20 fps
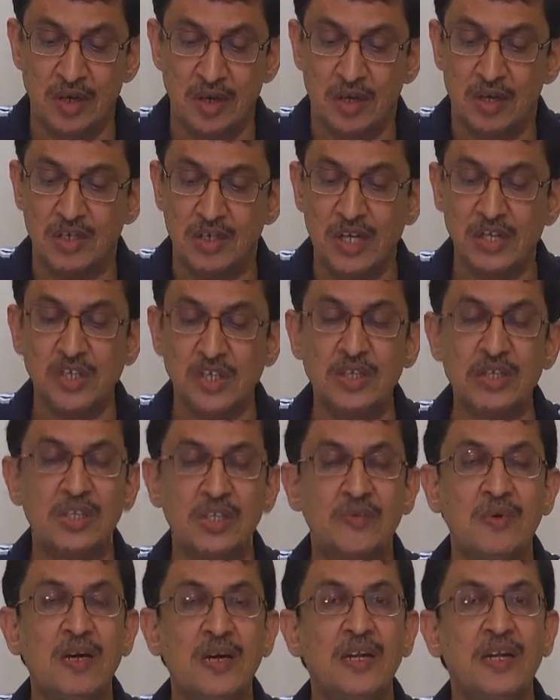Section
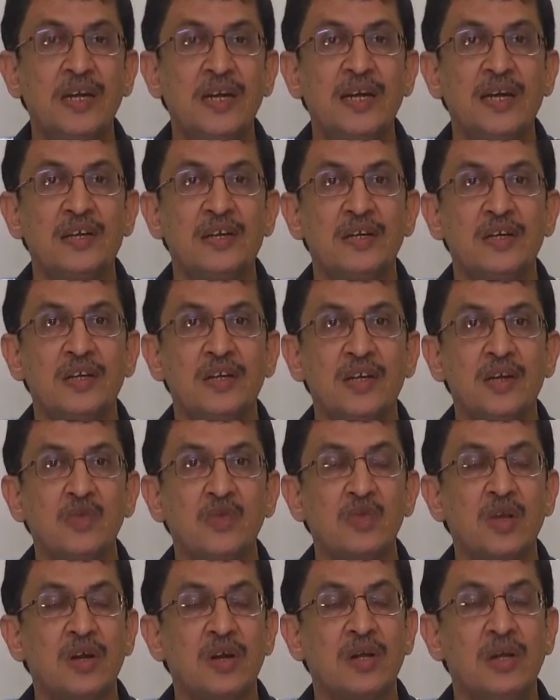78 gives
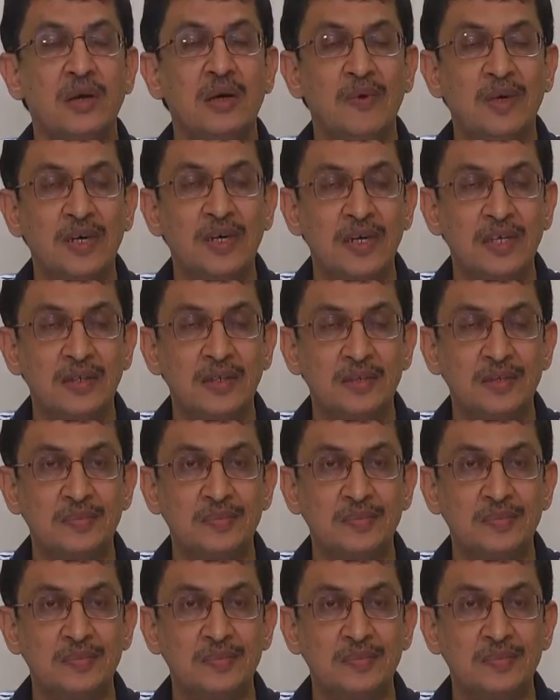the relevant date.